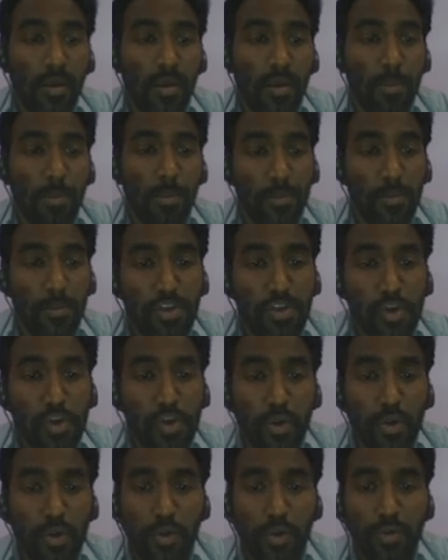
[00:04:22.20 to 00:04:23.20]
Be
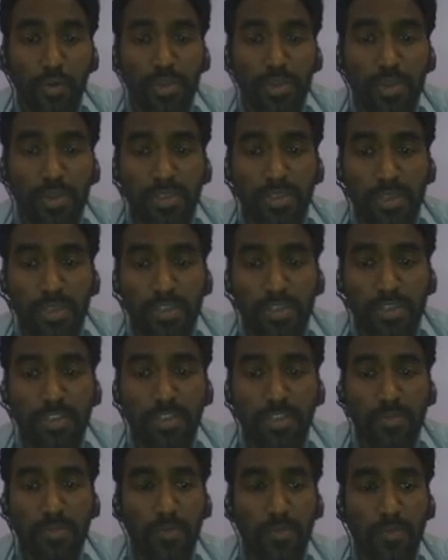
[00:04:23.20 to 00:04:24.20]
sure to distinction
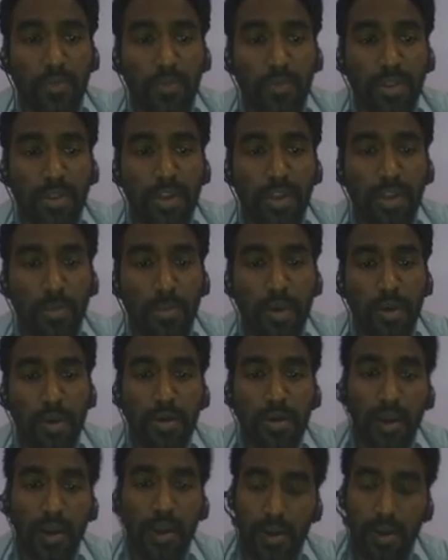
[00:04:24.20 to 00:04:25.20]
between the
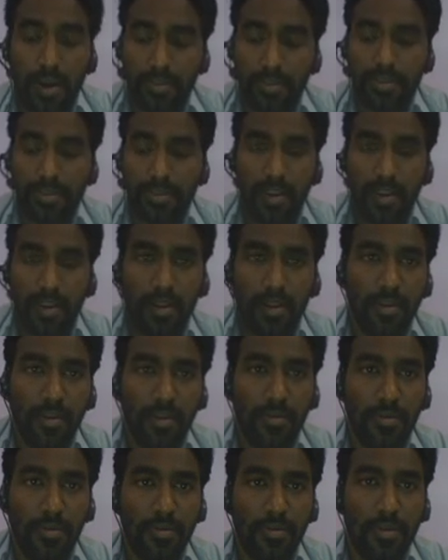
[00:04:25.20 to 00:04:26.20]
demand and the sale.
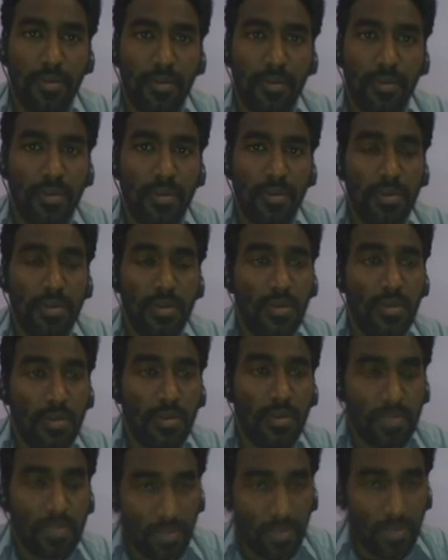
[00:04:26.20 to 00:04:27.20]

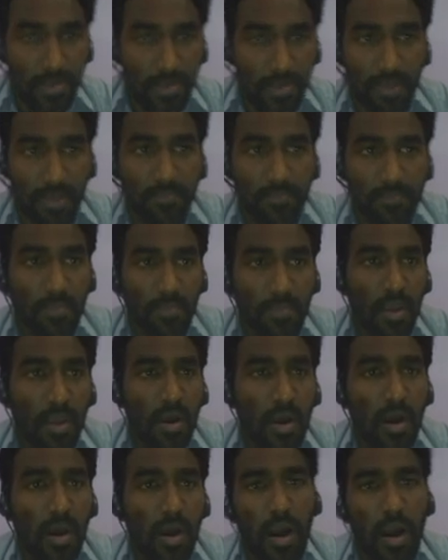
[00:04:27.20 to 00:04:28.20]
Summary.
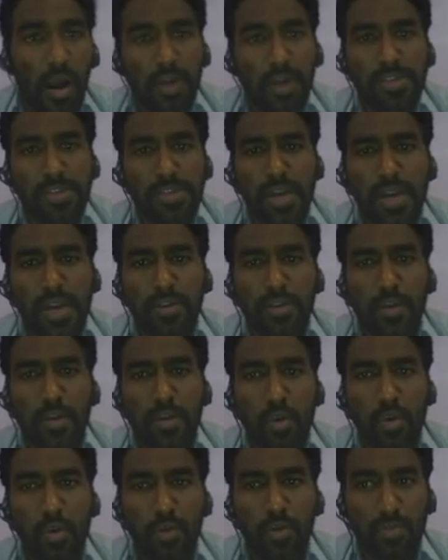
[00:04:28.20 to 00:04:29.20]
Understand the
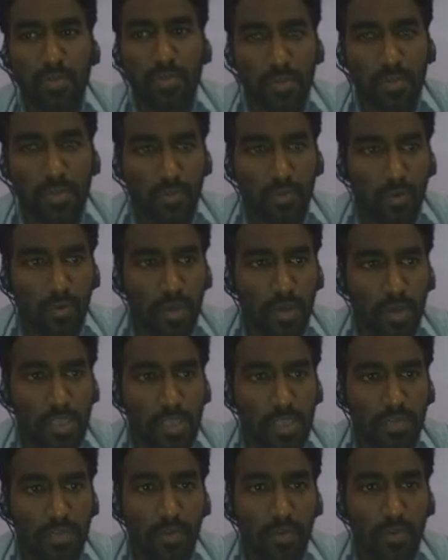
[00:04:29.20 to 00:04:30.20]
role of
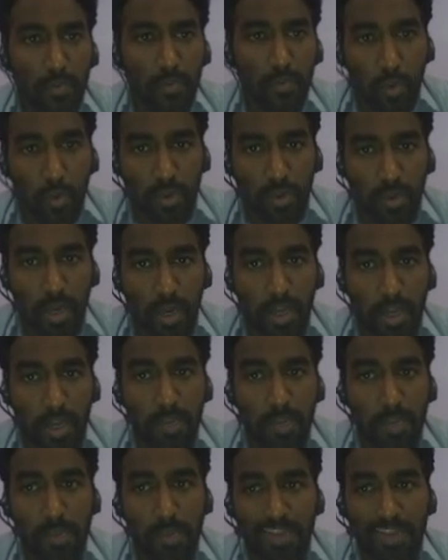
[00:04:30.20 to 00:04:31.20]
forecast for both
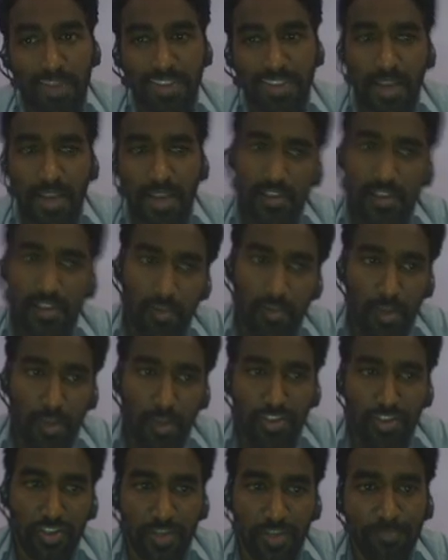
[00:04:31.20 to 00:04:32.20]
enterprises and the supply
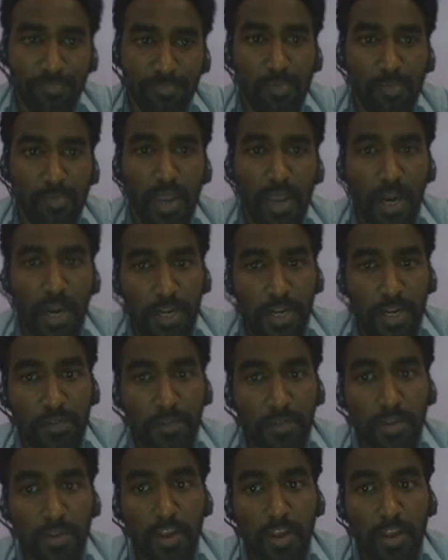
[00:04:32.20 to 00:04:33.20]
chain.
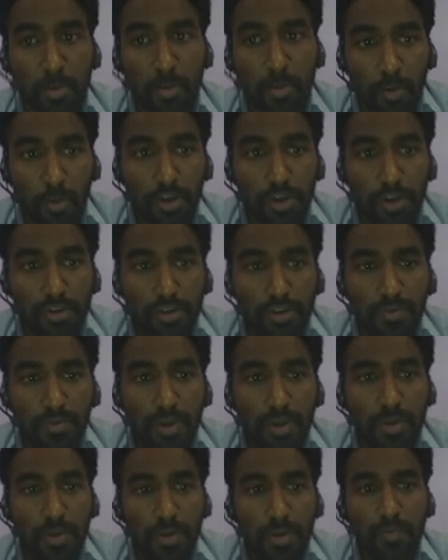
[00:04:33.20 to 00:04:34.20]
Identify the components of the
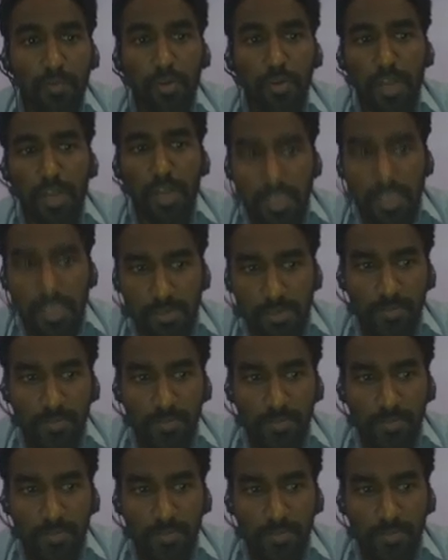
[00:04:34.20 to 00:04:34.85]
demand forecast.